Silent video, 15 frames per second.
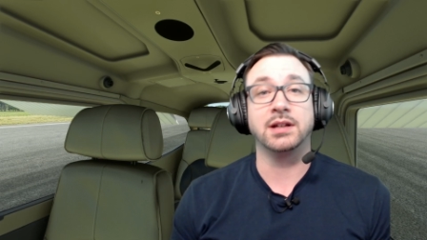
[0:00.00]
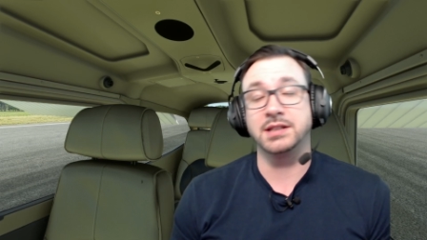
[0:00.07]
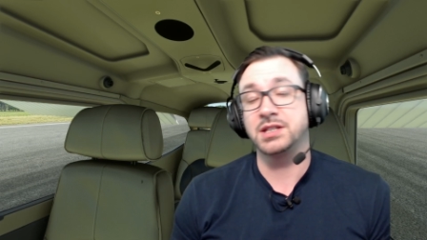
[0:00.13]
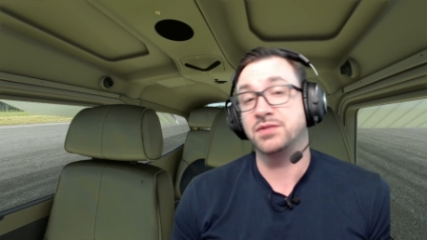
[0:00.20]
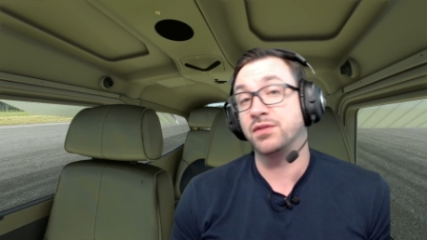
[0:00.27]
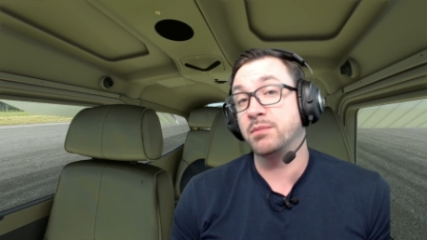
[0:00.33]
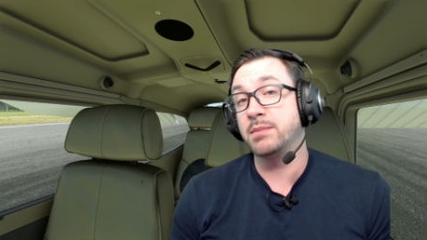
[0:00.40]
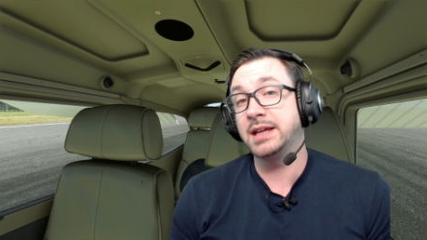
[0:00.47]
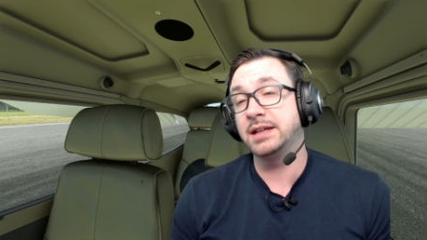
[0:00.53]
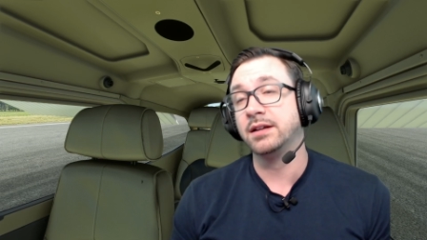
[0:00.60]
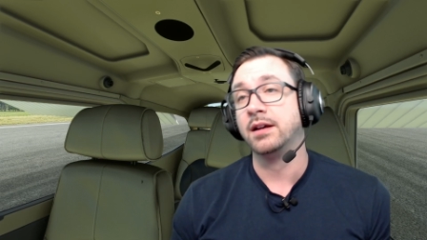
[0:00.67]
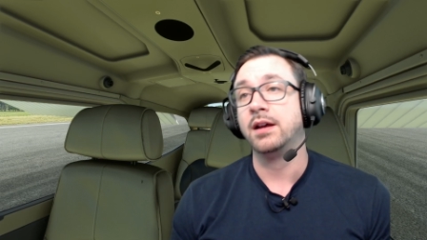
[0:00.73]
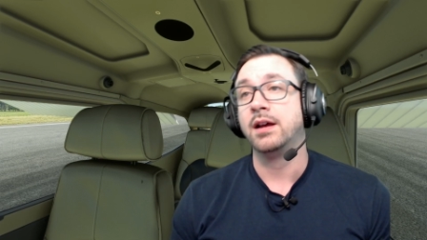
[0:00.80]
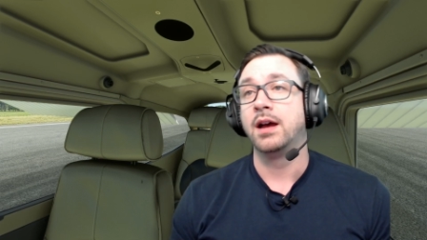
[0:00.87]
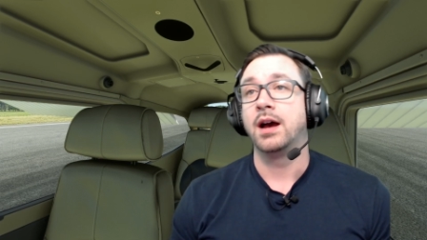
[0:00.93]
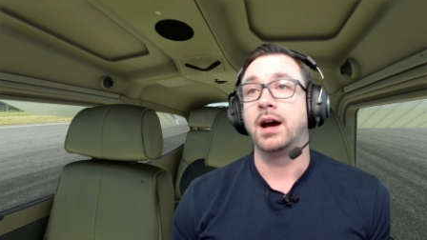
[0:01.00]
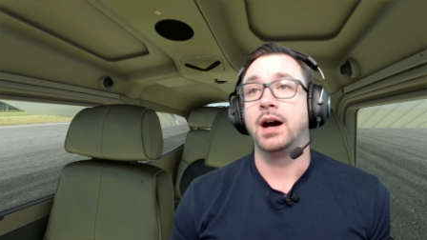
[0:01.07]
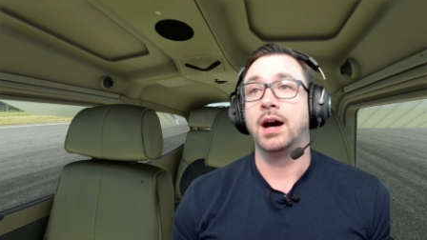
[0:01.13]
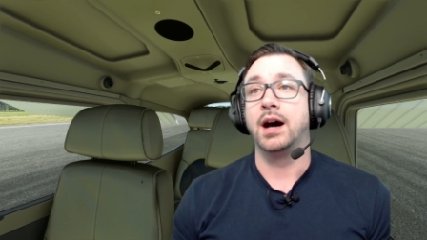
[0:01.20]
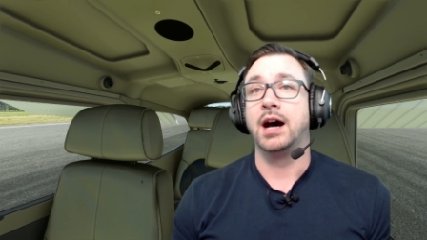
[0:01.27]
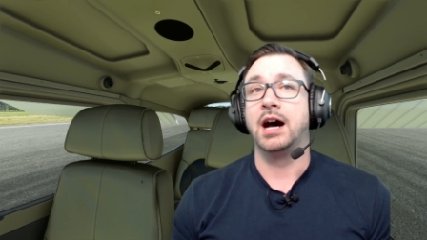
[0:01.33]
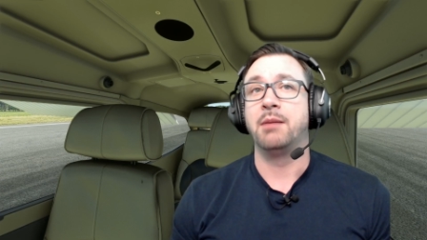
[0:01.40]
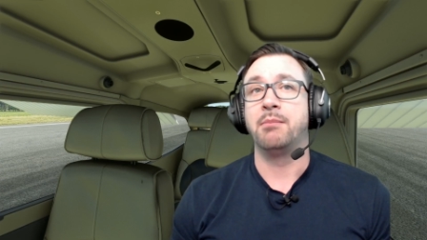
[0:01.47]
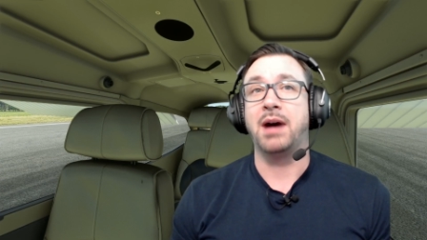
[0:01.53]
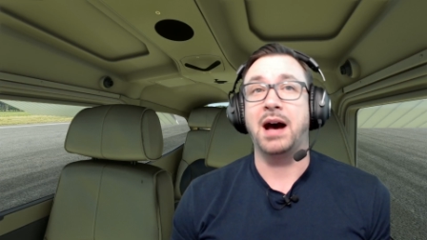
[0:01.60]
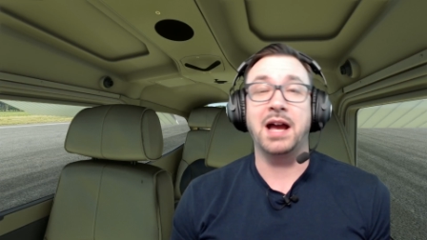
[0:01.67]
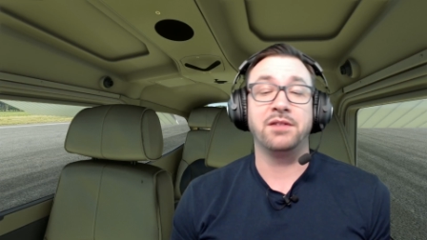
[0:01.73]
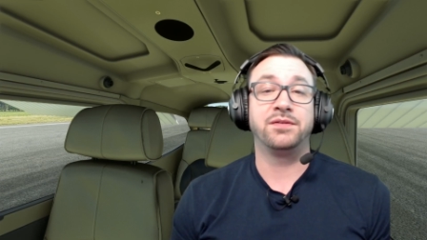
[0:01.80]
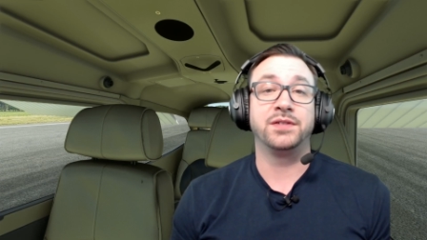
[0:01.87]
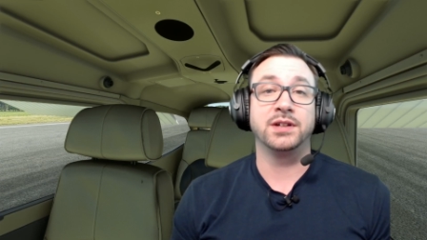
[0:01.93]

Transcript: at least for me. I